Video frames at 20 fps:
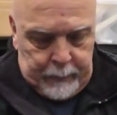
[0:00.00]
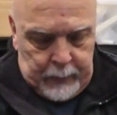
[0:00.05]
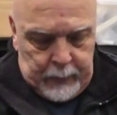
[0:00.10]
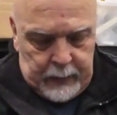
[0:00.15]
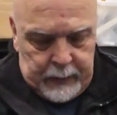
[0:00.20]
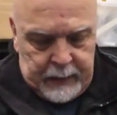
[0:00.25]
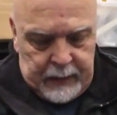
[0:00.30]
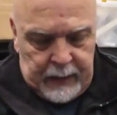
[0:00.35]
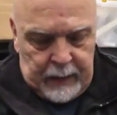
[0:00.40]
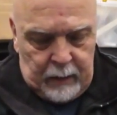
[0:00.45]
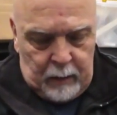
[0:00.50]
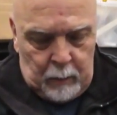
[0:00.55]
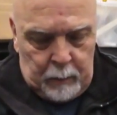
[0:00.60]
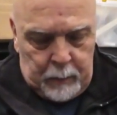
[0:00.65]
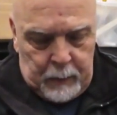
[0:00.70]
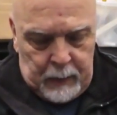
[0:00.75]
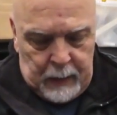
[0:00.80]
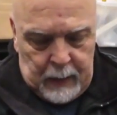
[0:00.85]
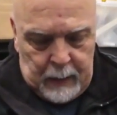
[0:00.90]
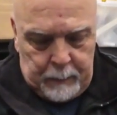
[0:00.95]
Let's get it
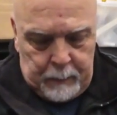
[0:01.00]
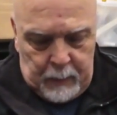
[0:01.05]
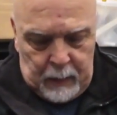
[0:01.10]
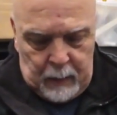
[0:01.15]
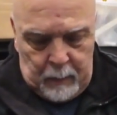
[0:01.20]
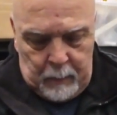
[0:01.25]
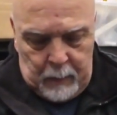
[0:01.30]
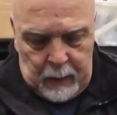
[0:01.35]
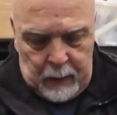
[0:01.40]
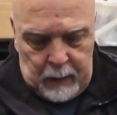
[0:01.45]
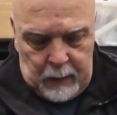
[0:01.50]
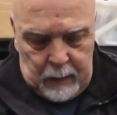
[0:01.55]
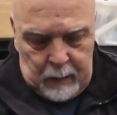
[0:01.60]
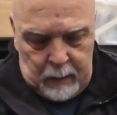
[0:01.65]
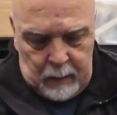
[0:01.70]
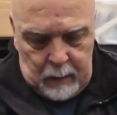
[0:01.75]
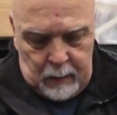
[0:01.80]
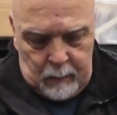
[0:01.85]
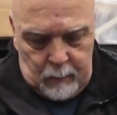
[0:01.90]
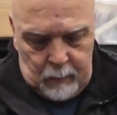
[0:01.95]
opened up here a minute,
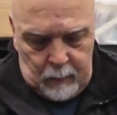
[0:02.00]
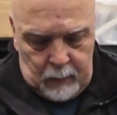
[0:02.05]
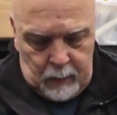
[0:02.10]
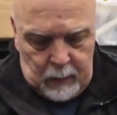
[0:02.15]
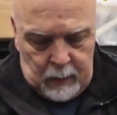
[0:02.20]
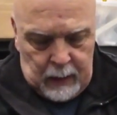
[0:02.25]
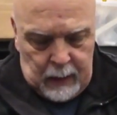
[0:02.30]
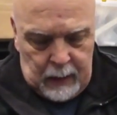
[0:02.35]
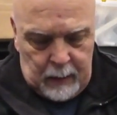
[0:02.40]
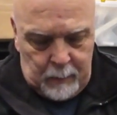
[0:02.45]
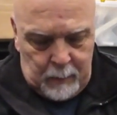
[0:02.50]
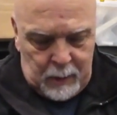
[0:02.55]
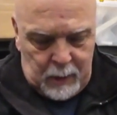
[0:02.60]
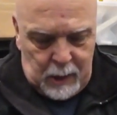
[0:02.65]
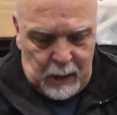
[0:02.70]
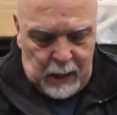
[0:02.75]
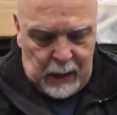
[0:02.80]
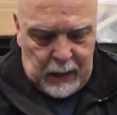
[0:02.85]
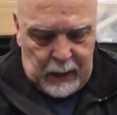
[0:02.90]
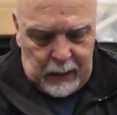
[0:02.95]
then we'll get on the
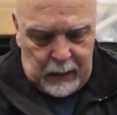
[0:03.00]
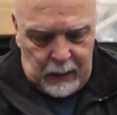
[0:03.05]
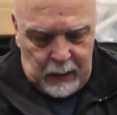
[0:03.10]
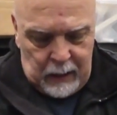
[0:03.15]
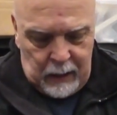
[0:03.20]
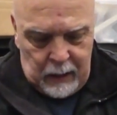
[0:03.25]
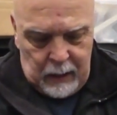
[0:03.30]
machine.